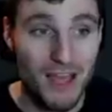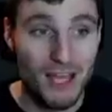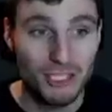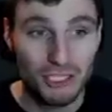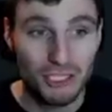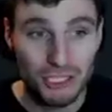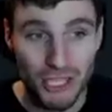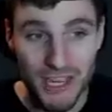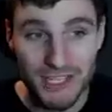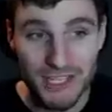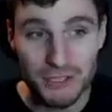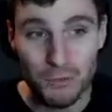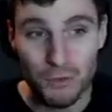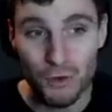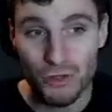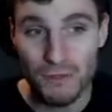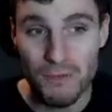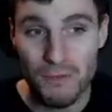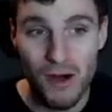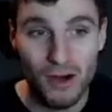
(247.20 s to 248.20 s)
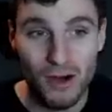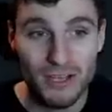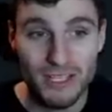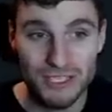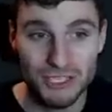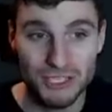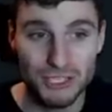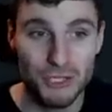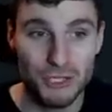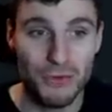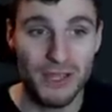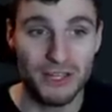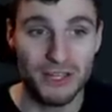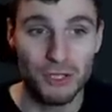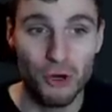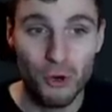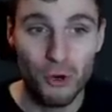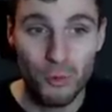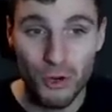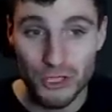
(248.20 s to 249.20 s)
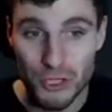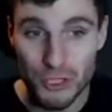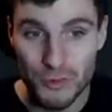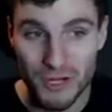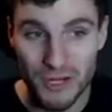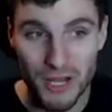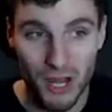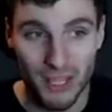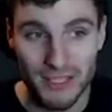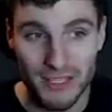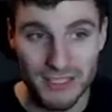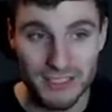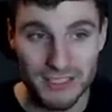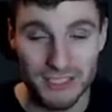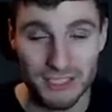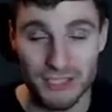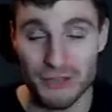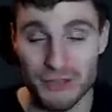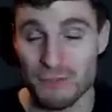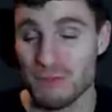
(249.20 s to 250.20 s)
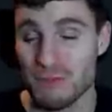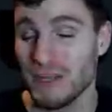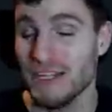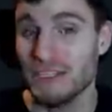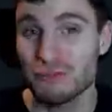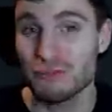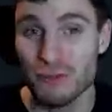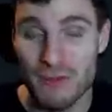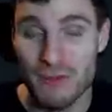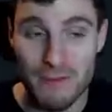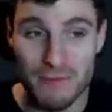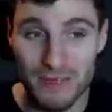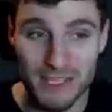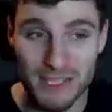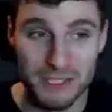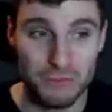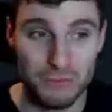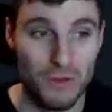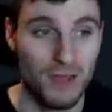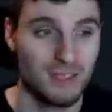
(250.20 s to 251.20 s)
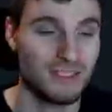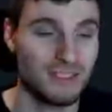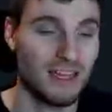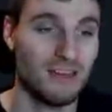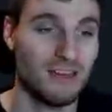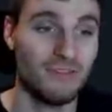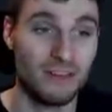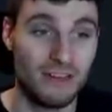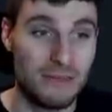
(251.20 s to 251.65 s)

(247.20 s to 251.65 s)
trade what the market is doing, not what you would like it to do. Please remember these words. They are very